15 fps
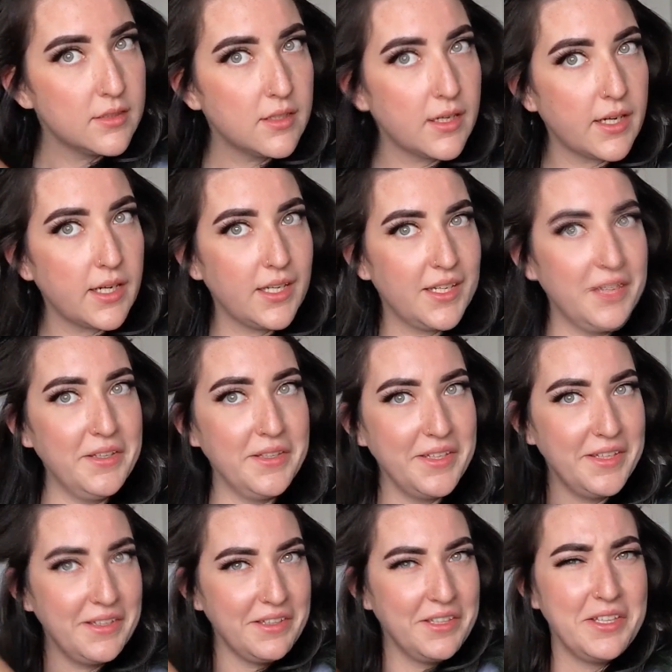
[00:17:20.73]
All right,
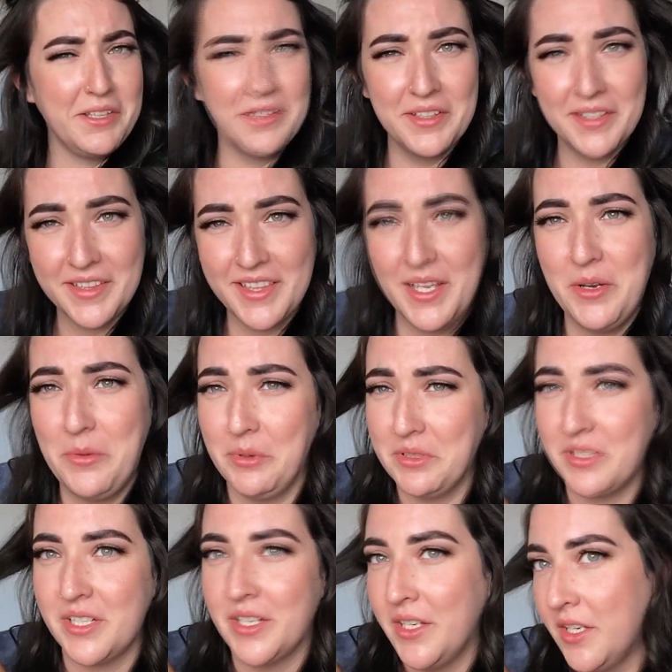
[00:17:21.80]
that
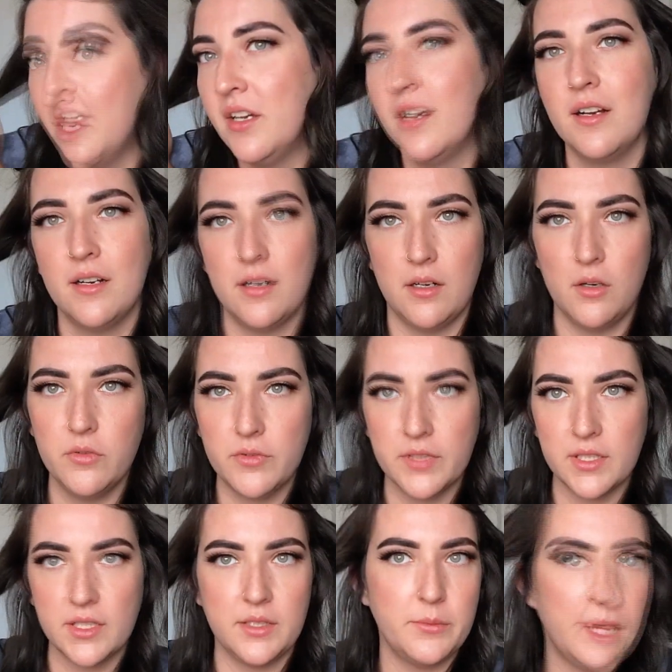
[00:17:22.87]
worked
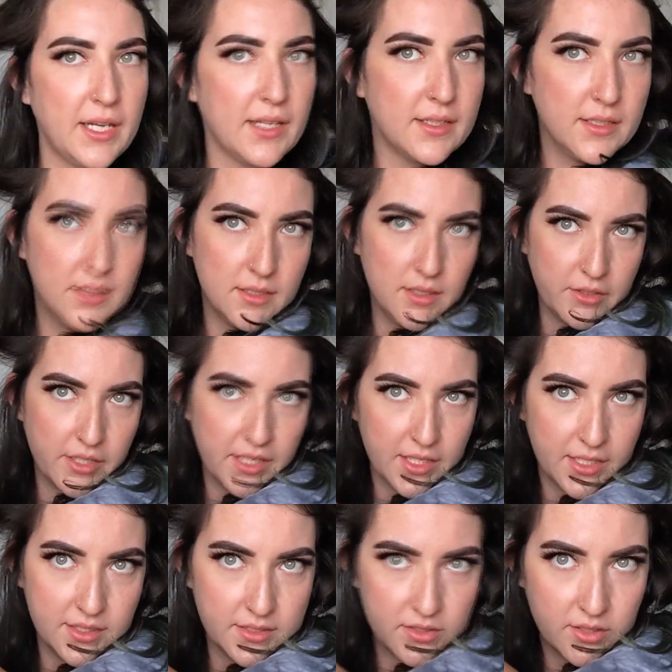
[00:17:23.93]
overly well.
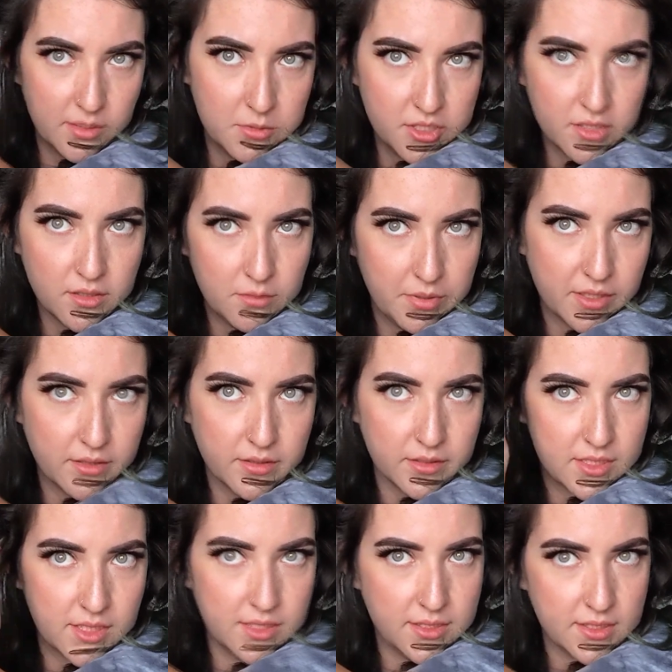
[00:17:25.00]
Okay, so I'm just gonna put a little
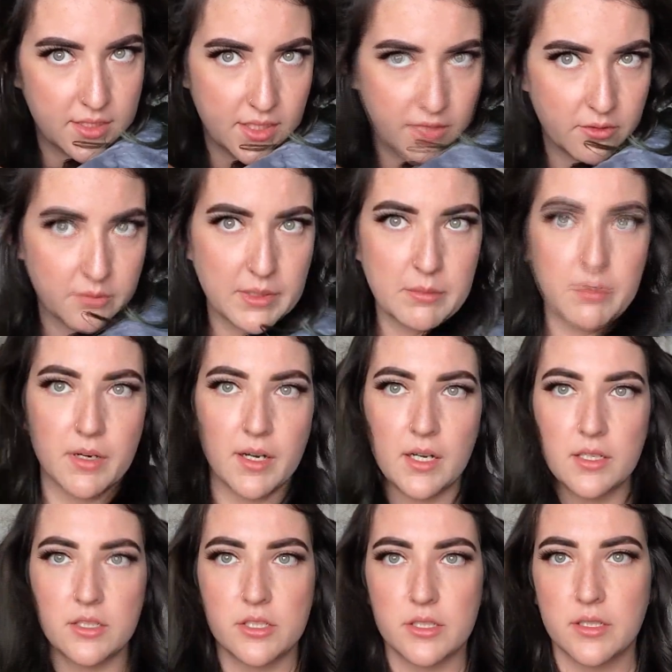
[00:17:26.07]
tease in there with my
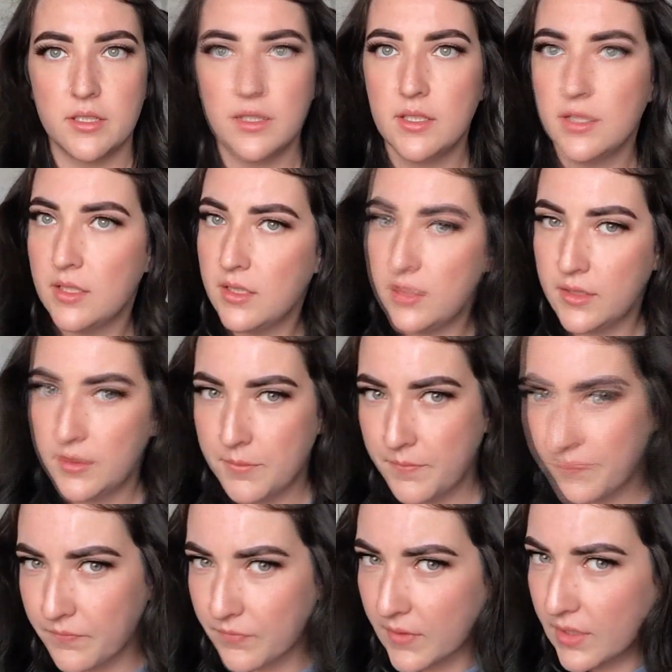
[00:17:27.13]
brush
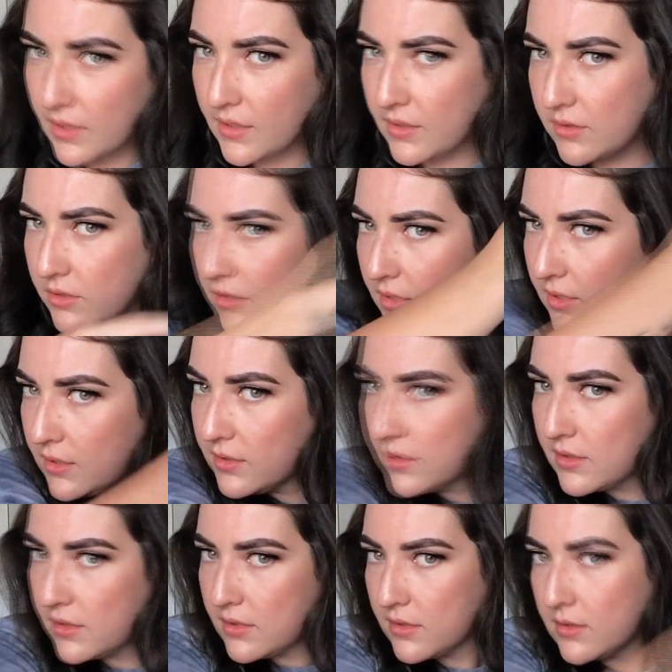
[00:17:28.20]
and
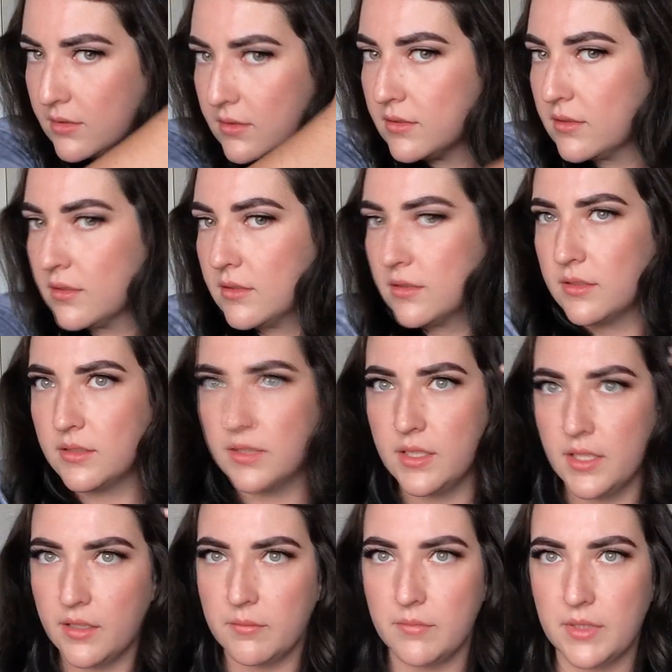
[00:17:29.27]
just
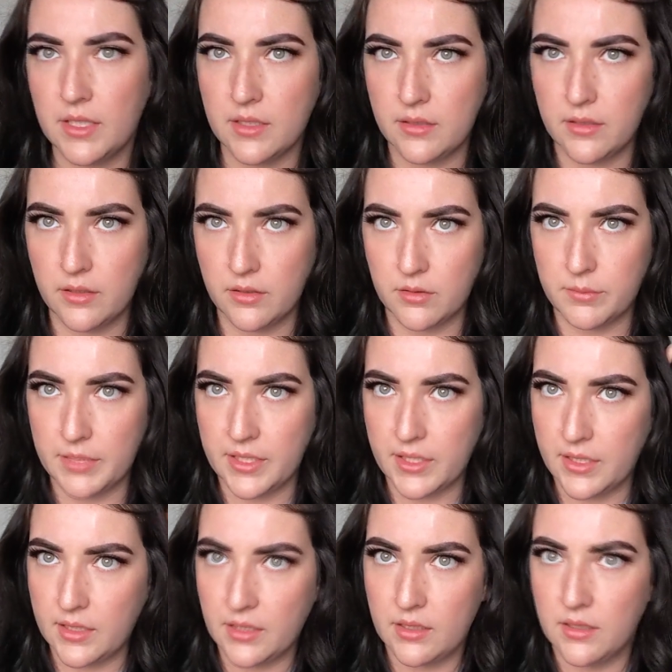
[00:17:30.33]
get me a little
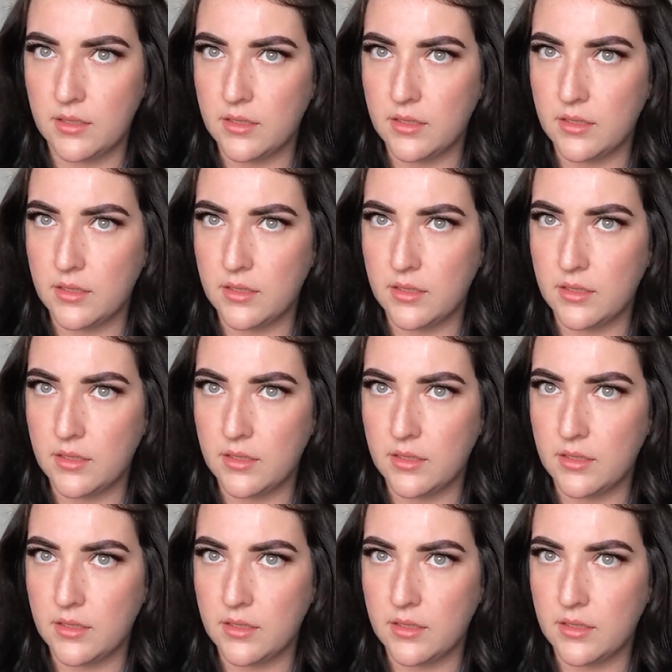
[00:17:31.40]
bit